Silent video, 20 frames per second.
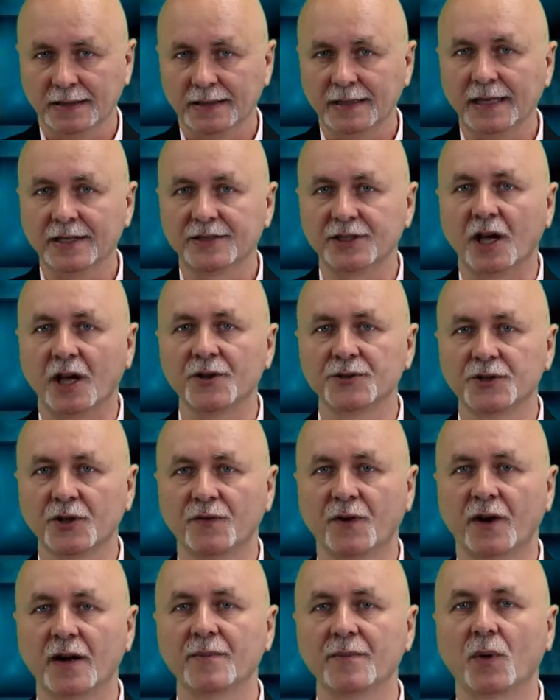It's also
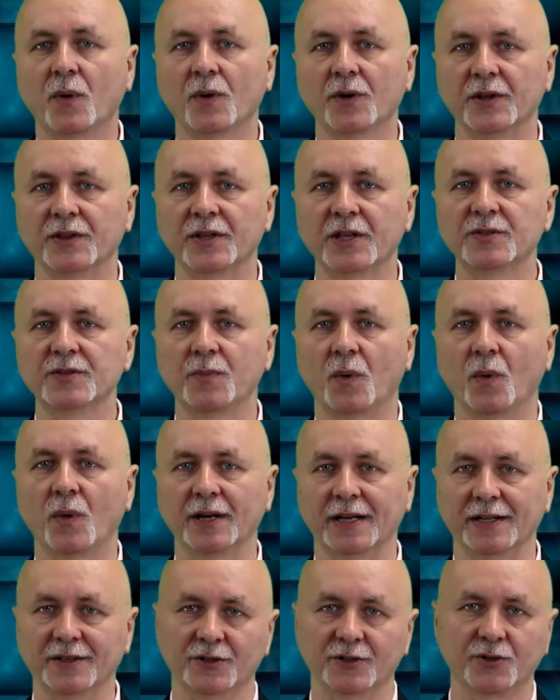very important at this
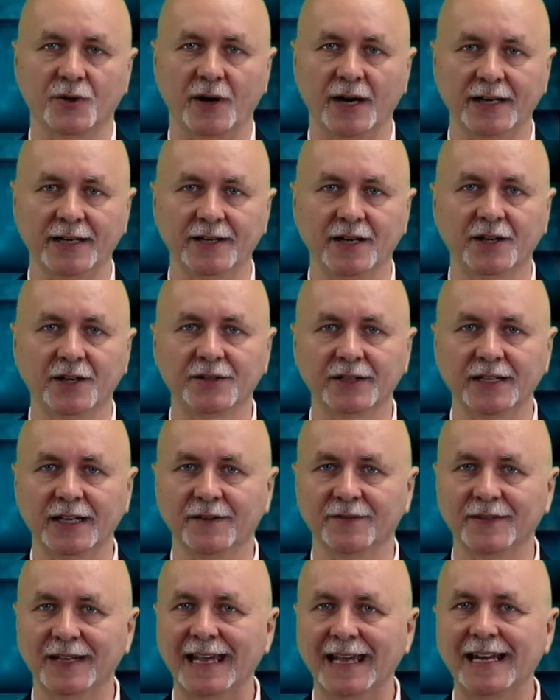point in the training not to
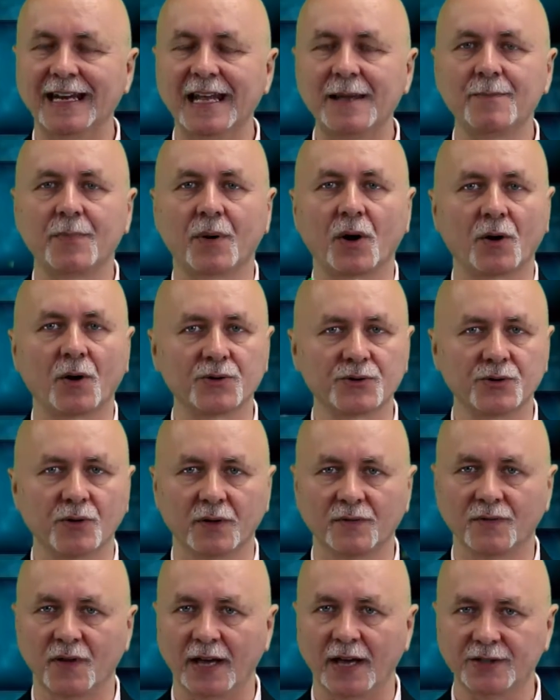give any personal
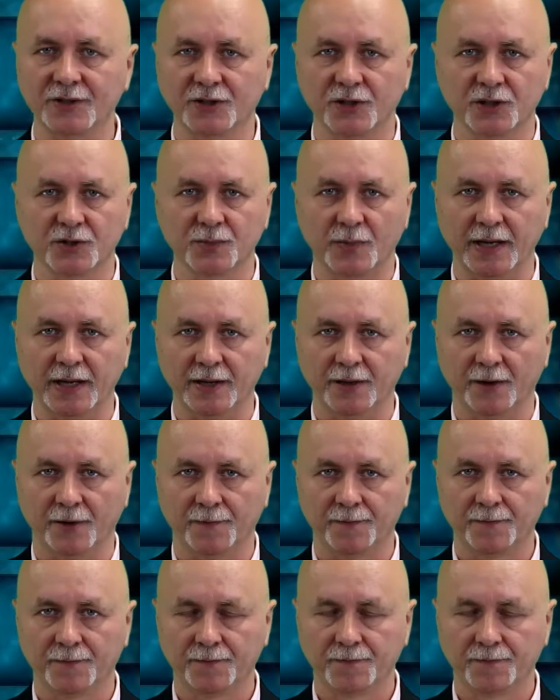advice to the speaker.